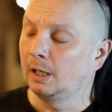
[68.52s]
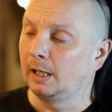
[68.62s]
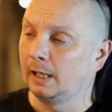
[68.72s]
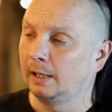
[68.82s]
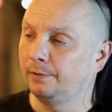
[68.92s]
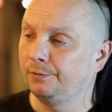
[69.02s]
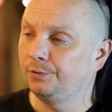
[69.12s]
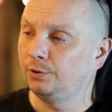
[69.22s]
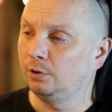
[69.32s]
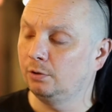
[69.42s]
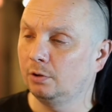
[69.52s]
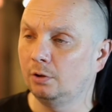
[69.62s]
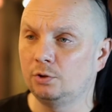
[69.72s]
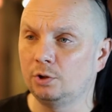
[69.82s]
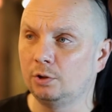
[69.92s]
And you
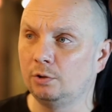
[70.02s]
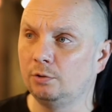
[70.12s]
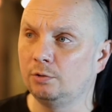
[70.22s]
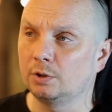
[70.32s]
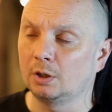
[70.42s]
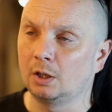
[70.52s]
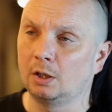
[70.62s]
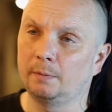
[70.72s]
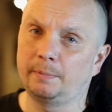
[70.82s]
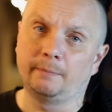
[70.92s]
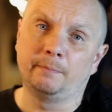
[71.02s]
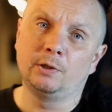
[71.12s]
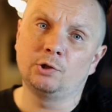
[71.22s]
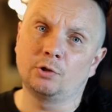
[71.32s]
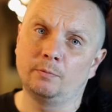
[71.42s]
could use
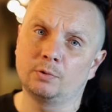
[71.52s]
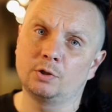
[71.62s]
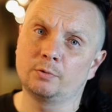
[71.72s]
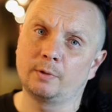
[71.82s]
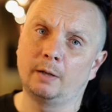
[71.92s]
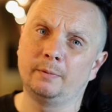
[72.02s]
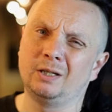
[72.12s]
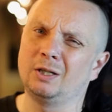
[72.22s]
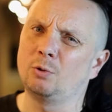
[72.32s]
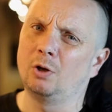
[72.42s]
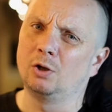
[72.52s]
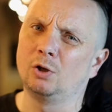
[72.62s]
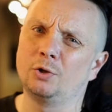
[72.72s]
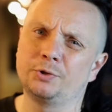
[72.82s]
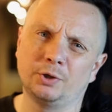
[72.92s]
peppermint shrimps as well. We need quite a
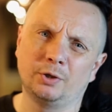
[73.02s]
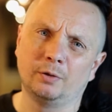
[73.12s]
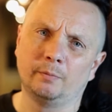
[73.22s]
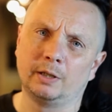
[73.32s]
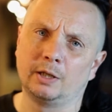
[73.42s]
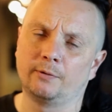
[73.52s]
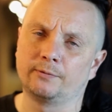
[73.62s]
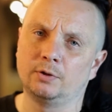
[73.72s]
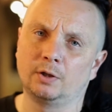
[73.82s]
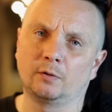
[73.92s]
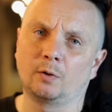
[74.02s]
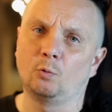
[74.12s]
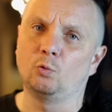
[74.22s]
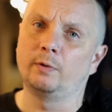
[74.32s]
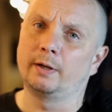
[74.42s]
lot of them, and they often don't go
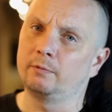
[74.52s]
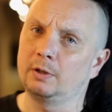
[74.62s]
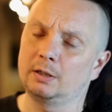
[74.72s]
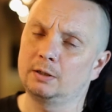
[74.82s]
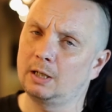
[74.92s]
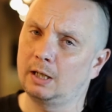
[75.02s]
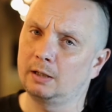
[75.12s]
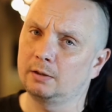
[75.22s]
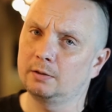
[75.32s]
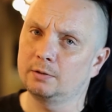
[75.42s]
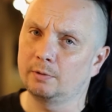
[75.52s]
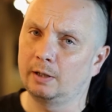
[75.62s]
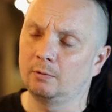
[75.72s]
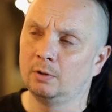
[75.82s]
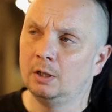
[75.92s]
all around the tank as
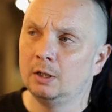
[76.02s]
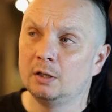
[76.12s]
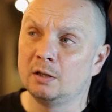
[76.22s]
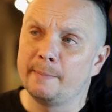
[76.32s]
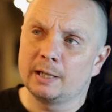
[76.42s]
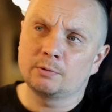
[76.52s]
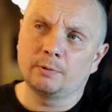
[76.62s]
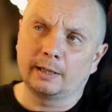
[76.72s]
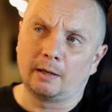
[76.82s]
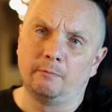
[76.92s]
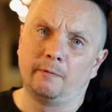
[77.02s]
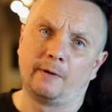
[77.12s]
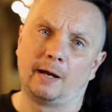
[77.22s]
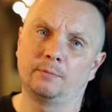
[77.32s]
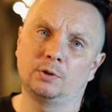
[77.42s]
well. The best way of getting rid of
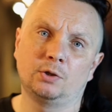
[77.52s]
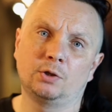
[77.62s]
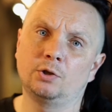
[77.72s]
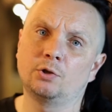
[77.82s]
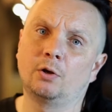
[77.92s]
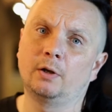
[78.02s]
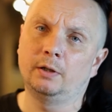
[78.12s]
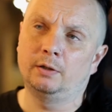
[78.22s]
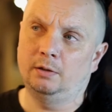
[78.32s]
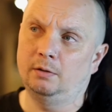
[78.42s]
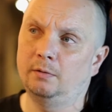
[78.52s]
apps is to try and